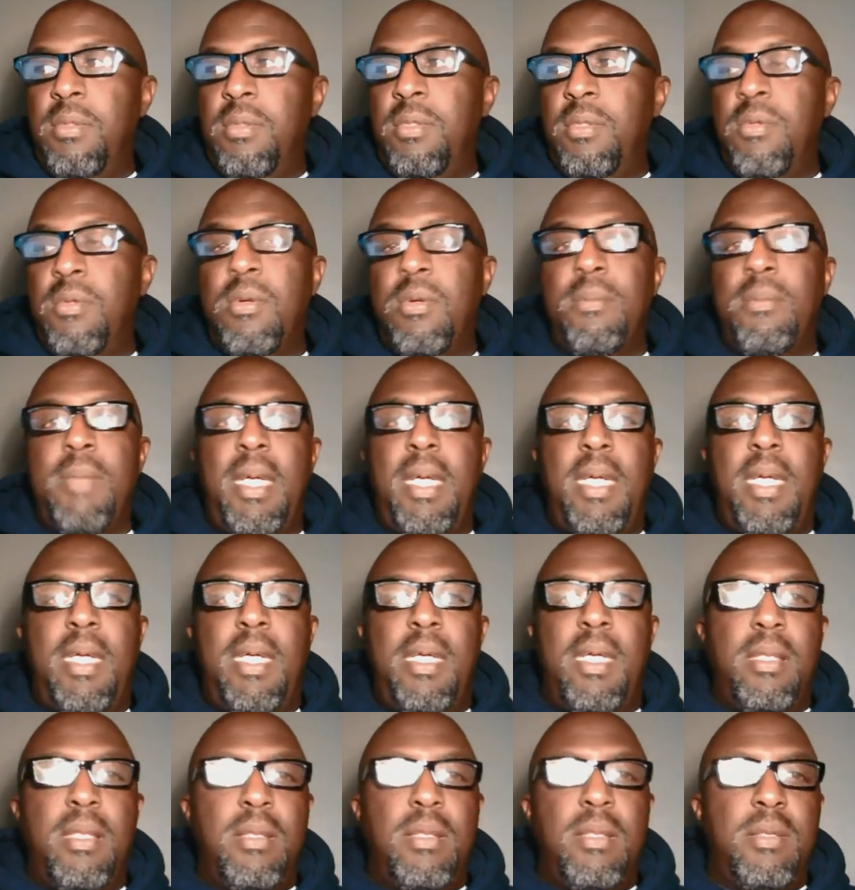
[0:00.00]
You're a
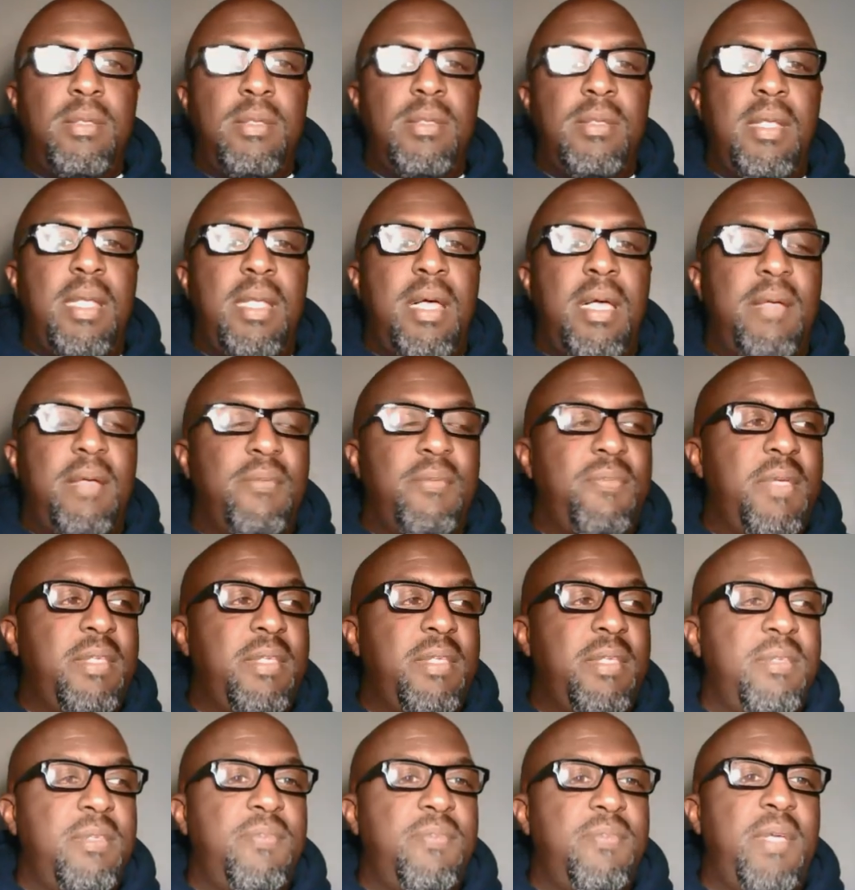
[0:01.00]
man. Sit down face
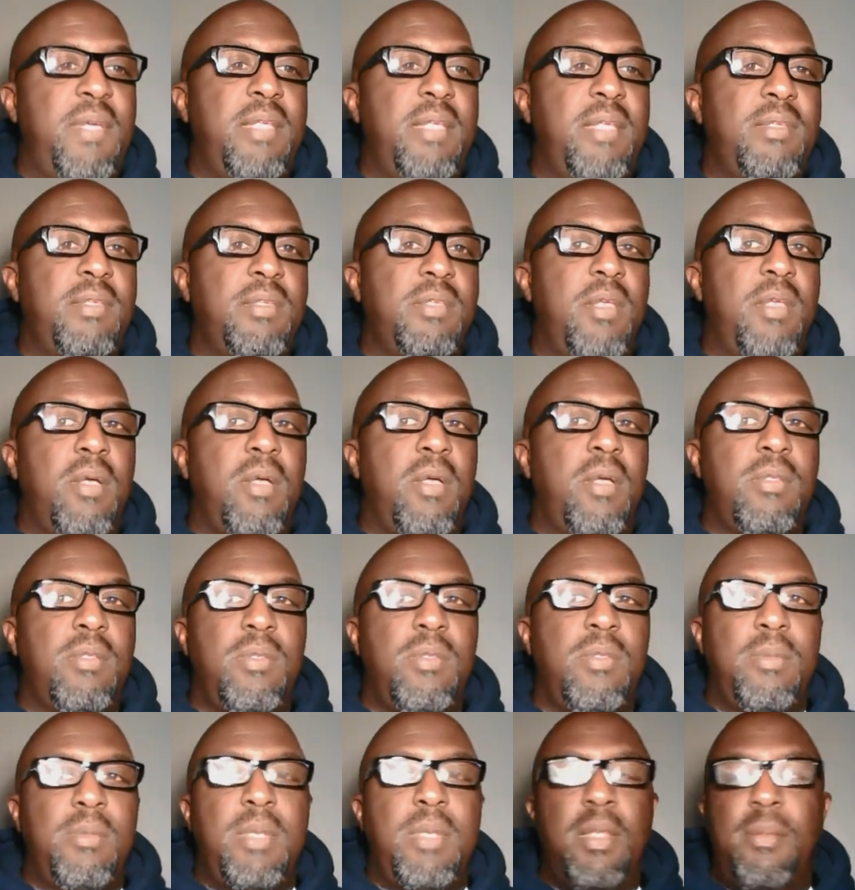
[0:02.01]
to face and talk to
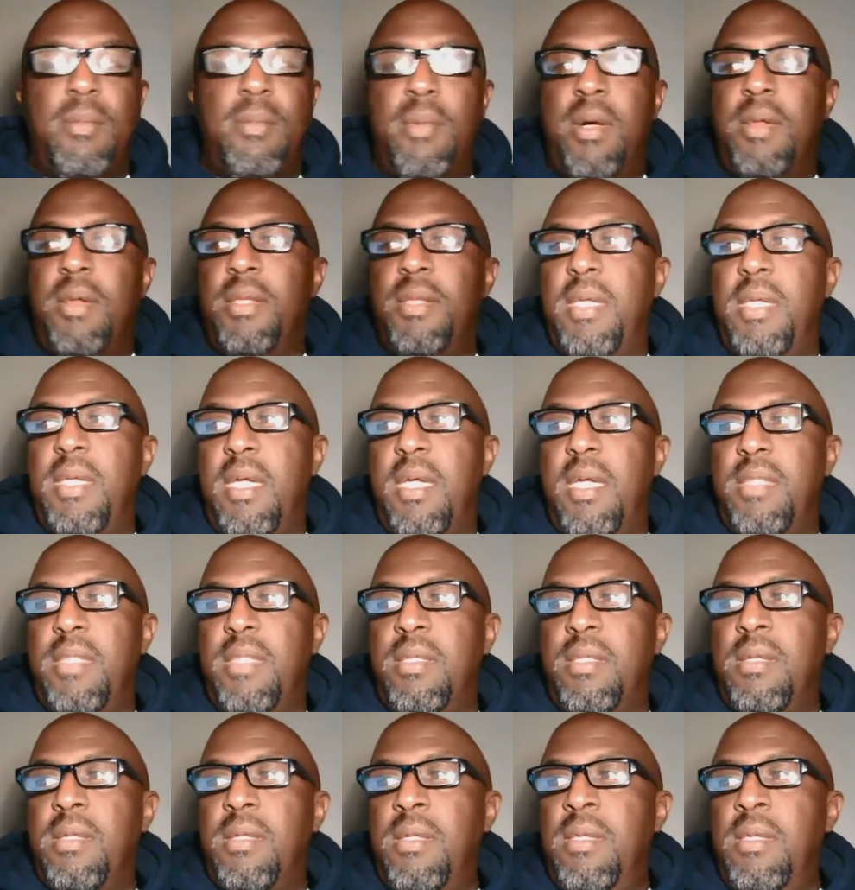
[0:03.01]
them. Get them all together
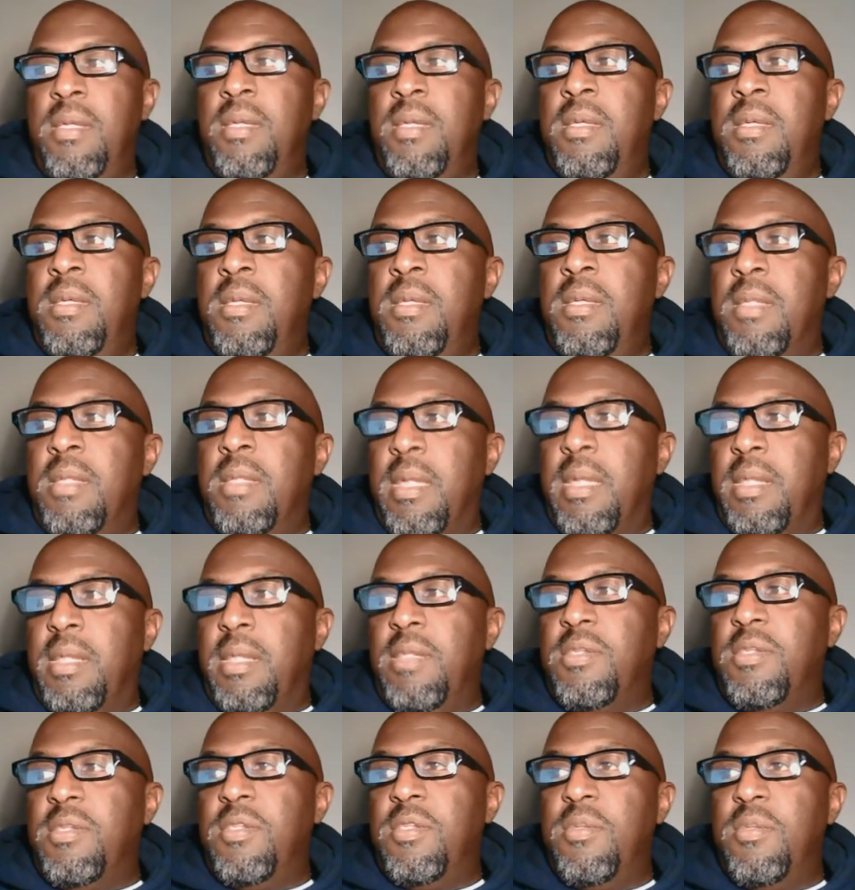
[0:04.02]
like they
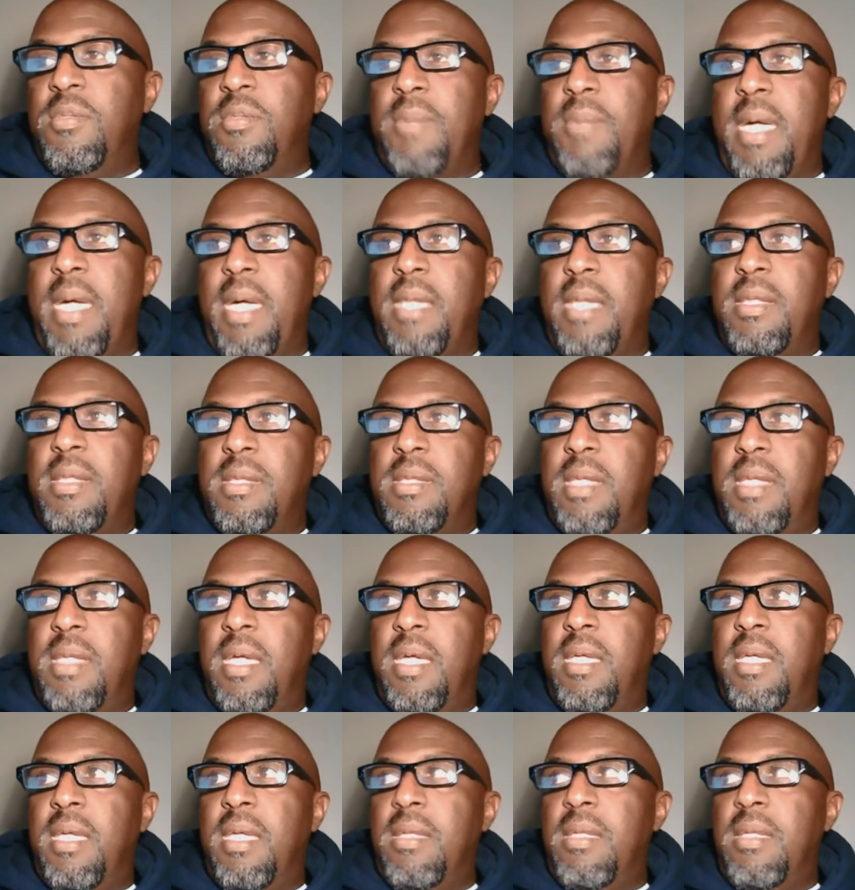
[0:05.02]
used to do back in the day.